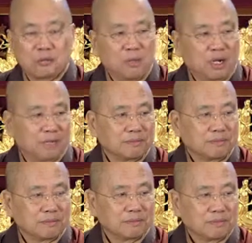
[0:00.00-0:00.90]
the mind.
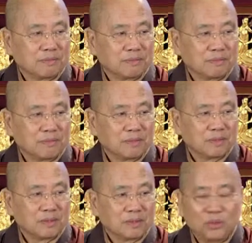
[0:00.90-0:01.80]

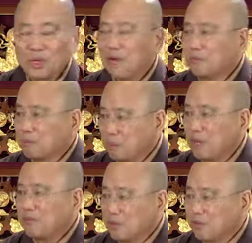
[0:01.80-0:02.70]
You have the
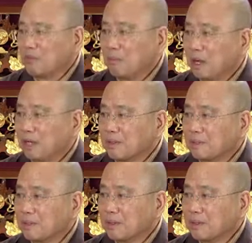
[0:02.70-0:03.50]
breath, you have the mind.